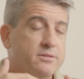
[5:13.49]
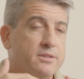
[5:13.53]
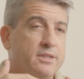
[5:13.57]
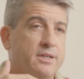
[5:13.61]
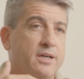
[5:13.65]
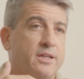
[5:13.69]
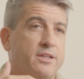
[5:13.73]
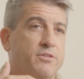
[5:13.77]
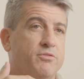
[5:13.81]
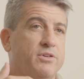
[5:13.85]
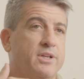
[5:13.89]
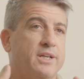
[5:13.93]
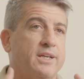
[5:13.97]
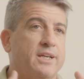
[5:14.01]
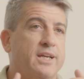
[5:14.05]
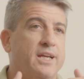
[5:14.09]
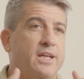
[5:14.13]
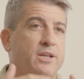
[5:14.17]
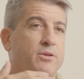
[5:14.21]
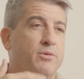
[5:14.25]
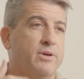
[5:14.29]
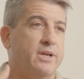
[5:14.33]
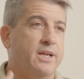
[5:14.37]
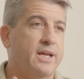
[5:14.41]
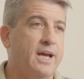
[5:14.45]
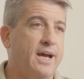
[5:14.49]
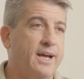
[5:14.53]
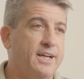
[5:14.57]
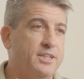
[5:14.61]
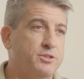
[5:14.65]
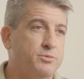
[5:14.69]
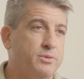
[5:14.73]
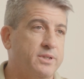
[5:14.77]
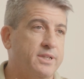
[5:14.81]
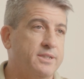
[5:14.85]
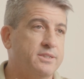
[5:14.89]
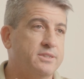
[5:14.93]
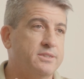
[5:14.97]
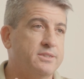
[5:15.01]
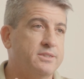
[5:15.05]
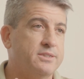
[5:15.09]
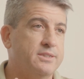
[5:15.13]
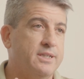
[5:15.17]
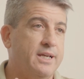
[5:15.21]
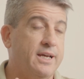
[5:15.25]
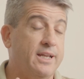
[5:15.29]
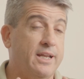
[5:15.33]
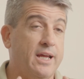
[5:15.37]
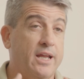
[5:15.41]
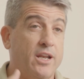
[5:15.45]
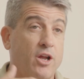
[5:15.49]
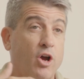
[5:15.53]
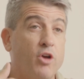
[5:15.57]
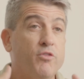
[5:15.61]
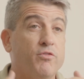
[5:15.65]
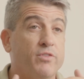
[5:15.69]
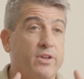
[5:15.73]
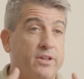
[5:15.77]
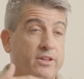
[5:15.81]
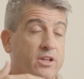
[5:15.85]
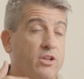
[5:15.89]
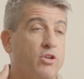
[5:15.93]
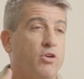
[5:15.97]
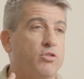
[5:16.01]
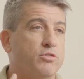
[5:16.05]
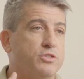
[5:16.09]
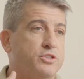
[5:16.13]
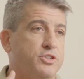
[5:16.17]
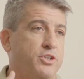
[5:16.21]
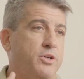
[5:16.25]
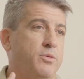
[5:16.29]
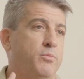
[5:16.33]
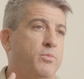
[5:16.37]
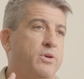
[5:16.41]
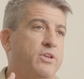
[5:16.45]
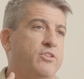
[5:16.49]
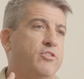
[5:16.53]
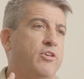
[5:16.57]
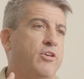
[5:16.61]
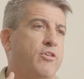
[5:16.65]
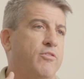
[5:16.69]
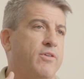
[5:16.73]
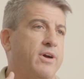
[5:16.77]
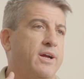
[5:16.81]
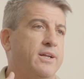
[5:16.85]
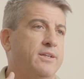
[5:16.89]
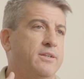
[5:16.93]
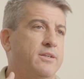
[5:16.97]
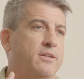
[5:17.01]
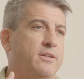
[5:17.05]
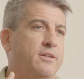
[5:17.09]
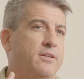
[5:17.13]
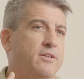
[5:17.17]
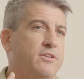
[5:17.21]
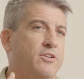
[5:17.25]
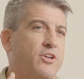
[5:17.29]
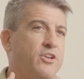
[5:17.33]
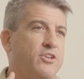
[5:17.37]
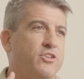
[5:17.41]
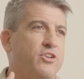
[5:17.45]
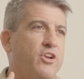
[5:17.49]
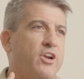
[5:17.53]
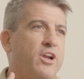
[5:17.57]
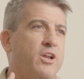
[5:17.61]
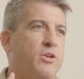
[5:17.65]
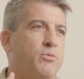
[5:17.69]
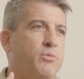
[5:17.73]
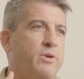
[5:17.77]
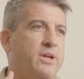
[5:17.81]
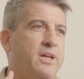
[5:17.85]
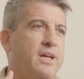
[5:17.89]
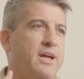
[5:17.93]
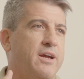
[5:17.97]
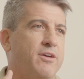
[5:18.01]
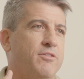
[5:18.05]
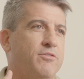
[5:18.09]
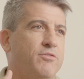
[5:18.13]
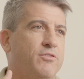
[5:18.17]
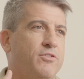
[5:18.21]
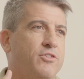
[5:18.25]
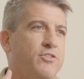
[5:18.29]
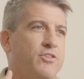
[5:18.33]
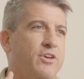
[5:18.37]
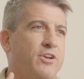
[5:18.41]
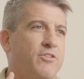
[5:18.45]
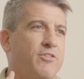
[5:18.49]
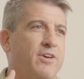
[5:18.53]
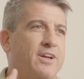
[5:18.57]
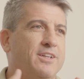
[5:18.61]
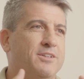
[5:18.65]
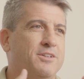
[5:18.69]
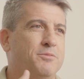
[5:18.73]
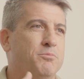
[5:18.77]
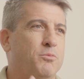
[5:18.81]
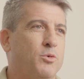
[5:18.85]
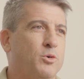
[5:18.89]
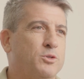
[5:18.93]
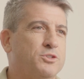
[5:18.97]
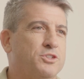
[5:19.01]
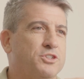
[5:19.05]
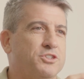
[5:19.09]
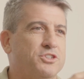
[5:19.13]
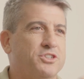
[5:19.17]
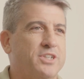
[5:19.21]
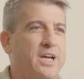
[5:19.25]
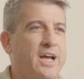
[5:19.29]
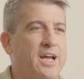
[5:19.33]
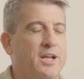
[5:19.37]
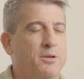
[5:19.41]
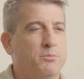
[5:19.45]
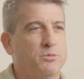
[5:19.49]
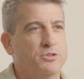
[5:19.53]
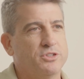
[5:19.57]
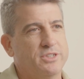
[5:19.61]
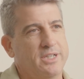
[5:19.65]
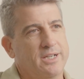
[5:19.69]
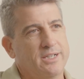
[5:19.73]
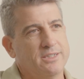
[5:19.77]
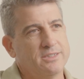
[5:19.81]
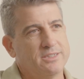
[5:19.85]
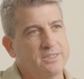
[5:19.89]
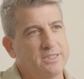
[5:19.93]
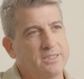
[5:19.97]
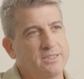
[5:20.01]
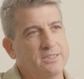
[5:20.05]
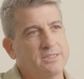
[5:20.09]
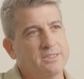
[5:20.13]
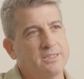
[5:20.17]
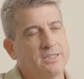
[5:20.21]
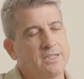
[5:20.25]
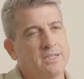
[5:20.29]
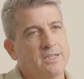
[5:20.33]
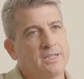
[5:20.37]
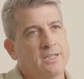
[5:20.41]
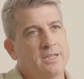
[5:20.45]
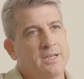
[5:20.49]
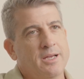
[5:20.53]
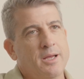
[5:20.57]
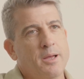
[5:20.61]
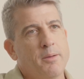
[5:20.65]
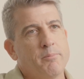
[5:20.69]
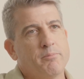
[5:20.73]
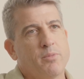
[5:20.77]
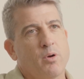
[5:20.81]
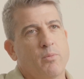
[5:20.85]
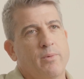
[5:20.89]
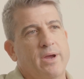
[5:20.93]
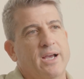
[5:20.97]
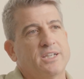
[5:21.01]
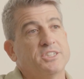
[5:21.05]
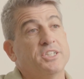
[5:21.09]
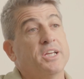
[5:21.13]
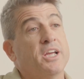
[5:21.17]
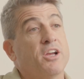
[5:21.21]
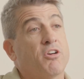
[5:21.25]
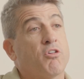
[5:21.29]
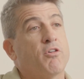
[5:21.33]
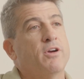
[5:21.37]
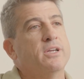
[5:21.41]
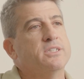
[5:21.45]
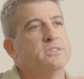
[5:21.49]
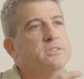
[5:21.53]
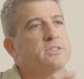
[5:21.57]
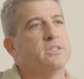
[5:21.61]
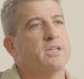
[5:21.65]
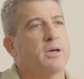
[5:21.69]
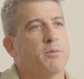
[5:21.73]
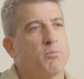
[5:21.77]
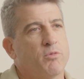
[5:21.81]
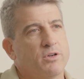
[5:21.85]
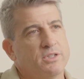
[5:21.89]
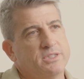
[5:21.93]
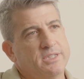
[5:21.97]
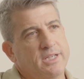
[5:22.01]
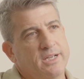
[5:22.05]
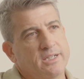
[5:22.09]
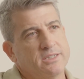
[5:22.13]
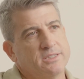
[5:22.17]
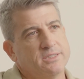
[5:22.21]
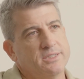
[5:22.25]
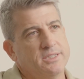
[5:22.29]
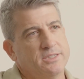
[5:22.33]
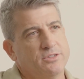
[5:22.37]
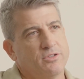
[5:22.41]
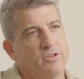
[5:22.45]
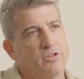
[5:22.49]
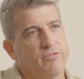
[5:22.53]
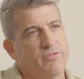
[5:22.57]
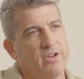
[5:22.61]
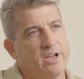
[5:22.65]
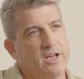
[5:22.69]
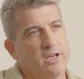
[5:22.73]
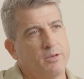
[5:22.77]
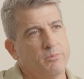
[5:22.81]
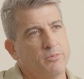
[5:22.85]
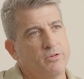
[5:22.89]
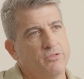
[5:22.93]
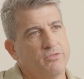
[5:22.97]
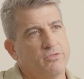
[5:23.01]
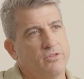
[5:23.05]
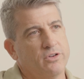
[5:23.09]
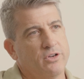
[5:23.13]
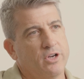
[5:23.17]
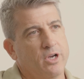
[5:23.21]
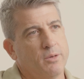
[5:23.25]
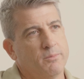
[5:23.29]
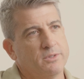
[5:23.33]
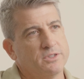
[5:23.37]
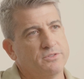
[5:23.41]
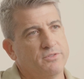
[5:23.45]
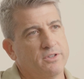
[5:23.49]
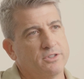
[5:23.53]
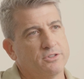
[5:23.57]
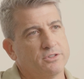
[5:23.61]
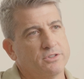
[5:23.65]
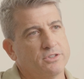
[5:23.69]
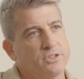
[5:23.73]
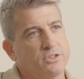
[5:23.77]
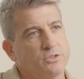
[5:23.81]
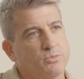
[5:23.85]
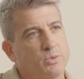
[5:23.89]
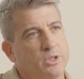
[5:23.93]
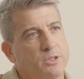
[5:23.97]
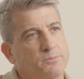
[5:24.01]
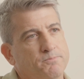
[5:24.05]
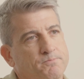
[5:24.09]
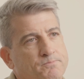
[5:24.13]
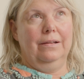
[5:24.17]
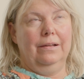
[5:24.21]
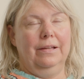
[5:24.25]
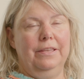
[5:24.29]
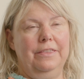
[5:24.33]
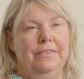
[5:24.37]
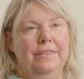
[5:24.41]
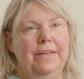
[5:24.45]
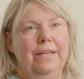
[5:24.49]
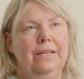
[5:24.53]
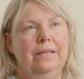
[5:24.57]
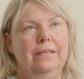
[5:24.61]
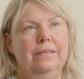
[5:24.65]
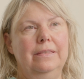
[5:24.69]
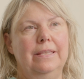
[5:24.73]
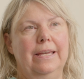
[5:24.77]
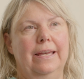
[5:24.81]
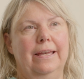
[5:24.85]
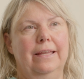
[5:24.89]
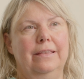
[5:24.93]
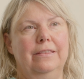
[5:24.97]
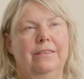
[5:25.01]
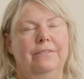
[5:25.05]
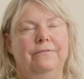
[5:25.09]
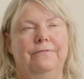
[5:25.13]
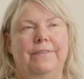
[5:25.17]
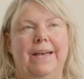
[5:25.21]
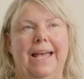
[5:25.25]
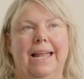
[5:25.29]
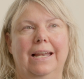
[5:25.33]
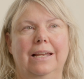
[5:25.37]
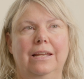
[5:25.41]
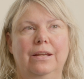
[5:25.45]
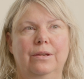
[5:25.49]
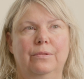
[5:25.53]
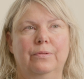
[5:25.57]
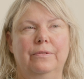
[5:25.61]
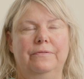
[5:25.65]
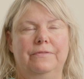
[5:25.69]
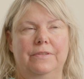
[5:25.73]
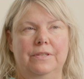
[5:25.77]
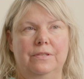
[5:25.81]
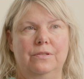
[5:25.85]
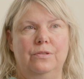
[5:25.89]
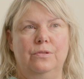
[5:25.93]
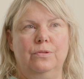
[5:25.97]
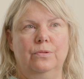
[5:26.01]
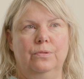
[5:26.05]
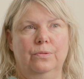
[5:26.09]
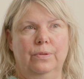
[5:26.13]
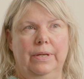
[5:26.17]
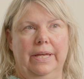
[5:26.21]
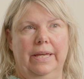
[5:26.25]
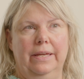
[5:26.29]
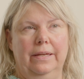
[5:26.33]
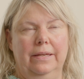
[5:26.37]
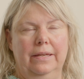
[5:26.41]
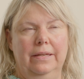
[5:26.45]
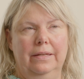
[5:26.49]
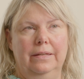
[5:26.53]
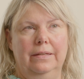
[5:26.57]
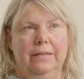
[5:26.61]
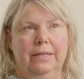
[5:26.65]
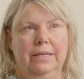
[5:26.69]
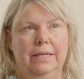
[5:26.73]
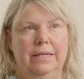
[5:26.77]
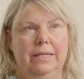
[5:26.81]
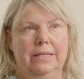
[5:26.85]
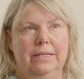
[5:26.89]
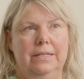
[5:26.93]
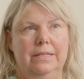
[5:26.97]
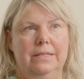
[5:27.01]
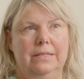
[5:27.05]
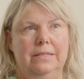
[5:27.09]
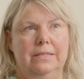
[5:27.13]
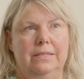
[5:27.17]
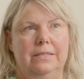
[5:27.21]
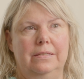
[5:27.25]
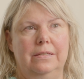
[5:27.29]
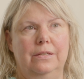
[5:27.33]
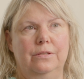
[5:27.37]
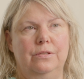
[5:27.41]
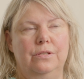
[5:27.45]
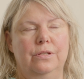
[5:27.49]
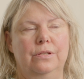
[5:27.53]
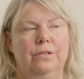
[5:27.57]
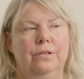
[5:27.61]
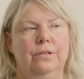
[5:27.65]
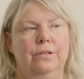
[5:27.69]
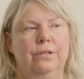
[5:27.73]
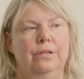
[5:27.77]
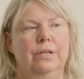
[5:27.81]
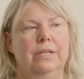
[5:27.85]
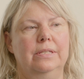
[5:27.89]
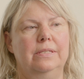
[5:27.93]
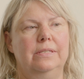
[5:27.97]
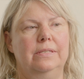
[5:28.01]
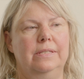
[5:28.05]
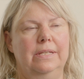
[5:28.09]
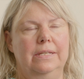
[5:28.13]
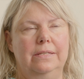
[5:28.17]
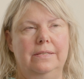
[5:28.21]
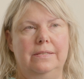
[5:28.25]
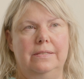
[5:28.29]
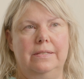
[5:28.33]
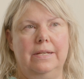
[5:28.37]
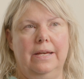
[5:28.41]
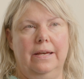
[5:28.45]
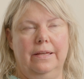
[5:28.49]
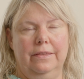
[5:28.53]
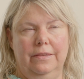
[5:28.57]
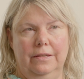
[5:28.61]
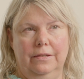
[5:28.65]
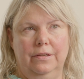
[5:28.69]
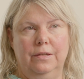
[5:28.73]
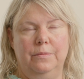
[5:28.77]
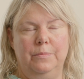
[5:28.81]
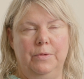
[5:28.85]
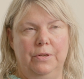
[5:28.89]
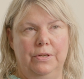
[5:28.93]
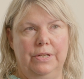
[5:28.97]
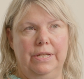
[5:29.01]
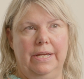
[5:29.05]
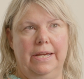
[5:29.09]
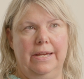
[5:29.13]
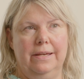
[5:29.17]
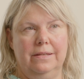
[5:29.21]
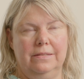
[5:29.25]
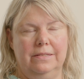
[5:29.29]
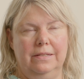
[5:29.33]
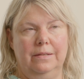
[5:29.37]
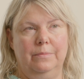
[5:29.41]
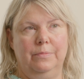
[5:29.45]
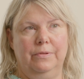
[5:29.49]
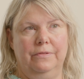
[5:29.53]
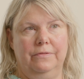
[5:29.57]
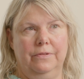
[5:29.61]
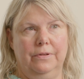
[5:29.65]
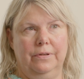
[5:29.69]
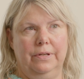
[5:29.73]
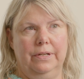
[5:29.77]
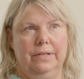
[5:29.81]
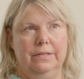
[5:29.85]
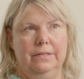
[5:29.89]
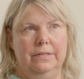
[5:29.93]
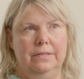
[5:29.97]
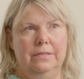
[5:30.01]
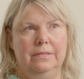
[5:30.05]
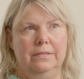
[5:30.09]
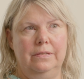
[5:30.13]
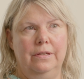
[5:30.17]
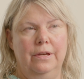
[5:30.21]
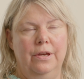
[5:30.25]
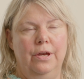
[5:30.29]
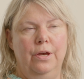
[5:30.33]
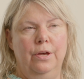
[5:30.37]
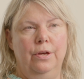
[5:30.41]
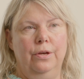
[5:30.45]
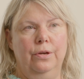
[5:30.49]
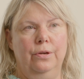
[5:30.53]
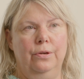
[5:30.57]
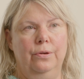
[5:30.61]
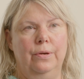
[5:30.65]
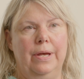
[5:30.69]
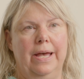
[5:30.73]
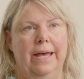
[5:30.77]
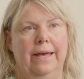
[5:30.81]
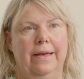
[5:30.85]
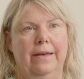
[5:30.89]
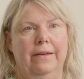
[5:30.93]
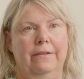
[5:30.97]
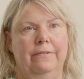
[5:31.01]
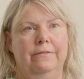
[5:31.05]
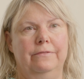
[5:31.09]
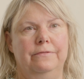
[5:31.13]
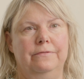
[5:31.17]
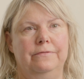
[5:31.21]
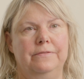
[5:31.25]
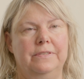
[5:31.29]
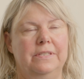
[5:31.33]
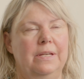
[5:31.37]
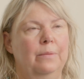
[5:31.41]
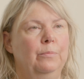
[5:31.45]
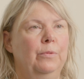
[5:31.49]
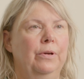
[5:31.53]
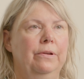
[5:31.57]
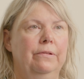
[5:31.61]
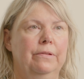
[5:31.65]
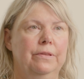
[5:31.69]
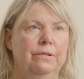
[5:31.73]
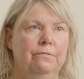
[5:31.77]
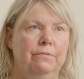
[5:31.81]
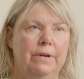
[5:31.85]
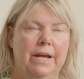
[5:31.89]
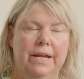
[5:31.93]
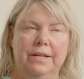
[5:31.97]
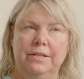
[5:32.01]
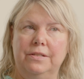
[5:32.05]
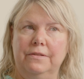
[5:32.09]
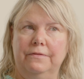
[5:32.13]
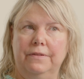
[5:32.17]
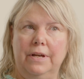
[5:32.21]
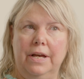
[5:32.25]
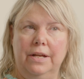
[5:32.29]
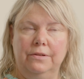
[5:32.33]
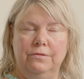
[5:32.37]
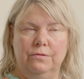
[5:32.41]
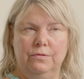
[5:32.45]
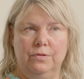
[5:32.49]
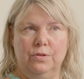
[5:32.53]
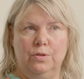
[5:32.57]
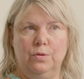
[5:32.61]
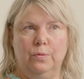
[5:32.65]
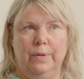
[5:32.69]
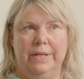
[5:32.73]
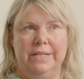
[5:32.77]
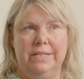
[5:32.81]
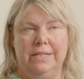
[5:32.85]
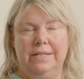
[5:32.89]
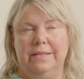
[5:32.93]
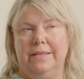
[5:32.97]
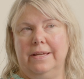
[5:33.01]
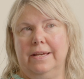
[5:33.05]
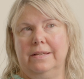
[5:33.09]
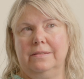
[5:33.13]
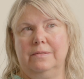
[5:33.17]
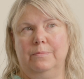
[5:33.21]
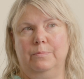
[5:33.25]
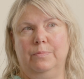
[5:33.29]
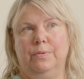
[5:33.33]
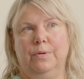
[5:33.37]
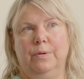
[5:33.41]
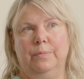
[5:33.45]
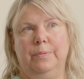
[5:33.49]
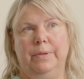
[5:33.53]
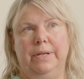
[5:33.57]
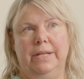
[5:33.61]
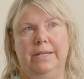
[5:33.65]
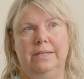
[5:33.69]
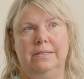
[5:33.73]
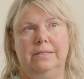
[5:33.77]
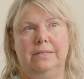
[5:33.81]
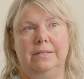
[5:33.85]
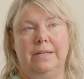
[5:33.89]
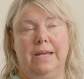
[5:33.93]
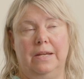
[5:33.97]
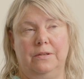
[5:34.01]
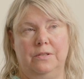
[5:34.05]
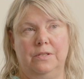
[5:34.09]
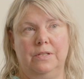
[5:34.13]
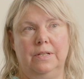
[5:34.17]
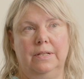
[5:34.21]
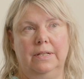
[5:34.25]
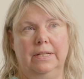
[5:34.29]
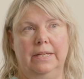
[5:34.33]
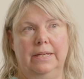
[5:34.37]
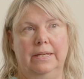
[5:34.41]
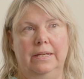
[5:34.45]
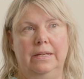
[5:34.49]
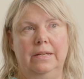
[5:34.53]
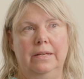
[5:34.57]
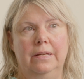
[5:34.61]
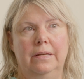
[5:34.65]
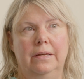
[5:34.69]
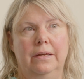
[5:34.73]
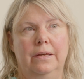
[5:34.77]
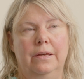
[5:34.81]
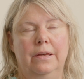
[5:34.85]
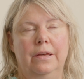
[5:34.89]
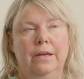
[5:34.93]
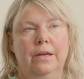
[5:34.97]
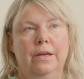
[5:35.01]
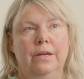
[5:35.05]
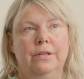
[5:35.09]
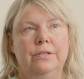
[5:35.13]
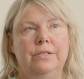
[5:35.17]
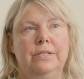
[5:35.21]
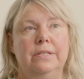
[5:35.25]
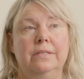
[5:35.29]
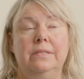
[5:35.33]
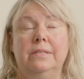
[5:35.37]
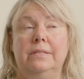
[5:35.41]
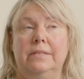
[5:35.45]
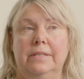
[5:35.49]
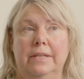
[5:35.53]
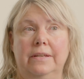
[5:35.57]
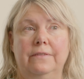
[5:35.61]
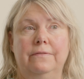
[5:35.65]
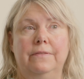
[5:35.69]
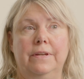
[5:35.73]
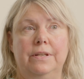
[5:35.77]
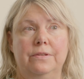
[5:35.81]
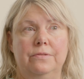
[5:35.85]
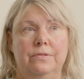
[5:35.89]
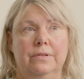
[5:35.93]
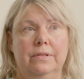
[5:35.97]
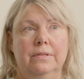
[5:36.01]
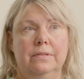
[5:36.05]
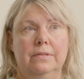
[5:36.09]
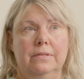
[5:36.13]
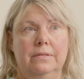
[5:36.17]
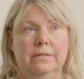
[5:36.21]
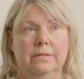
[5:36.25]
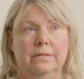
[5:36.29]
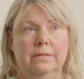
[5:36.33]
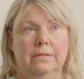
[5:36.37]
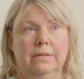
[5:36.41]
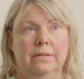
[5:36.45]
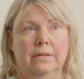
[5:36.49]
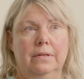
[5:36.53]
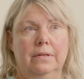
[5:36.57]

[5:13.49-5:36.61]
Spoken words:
they're really keen to engage with this, and hopefully in the long term we generate, not only do we generate more sustainable tenancies, but we actually increase the number of tenancies that are available for homeless veterans as well. I think that the value of this toolkit is to assist other community housing providers who have somewhere in the range of 120,000 properties nationally to see veterans.